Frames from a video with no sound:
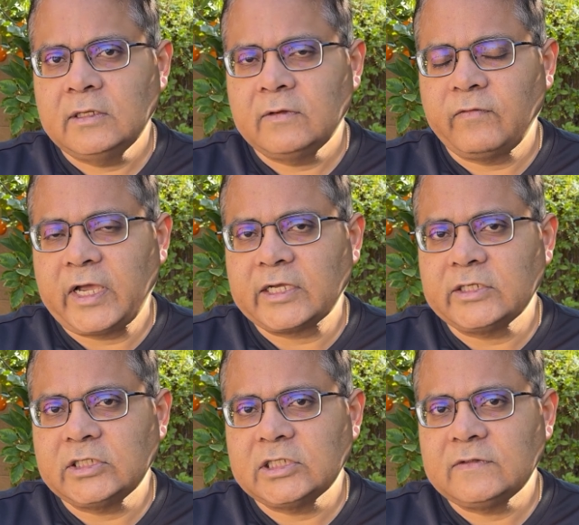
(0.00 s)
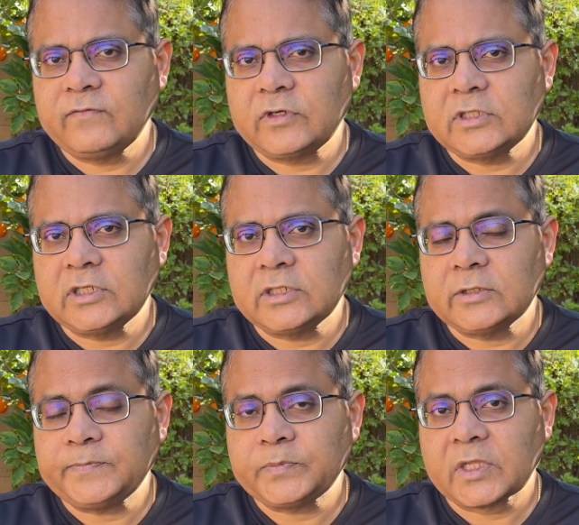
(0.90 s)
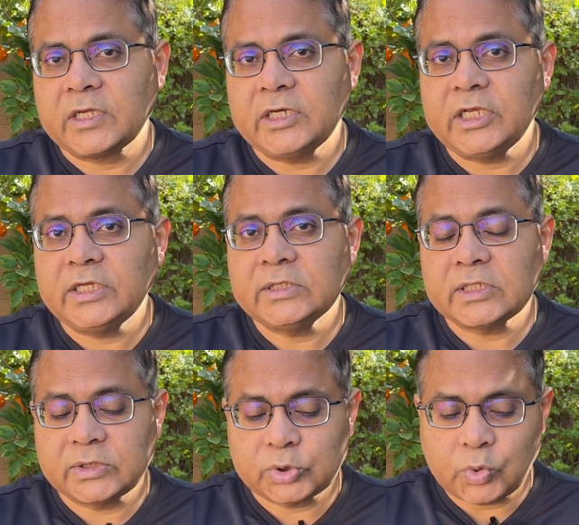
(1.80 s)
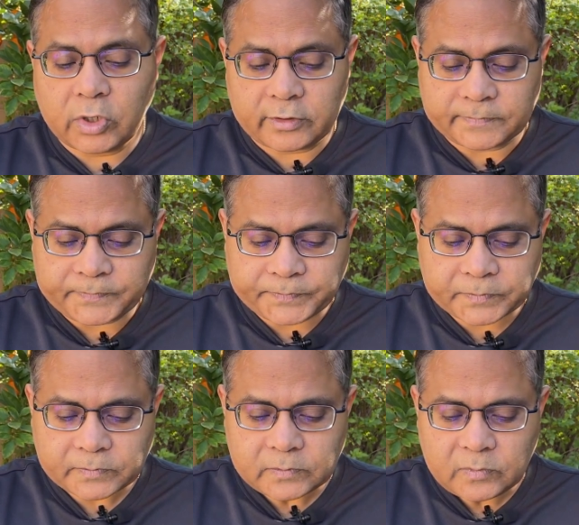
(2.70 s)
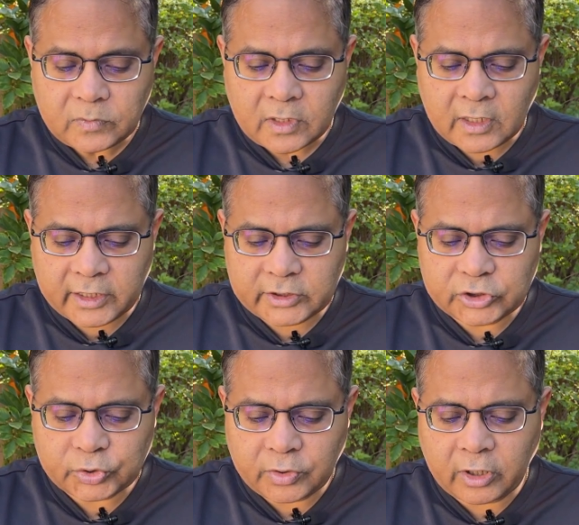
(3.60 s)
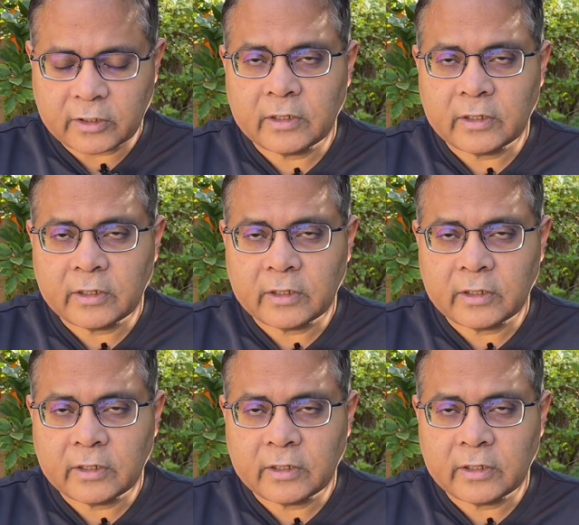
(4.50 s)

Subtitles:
faculty, for the deans, and so on. And they should not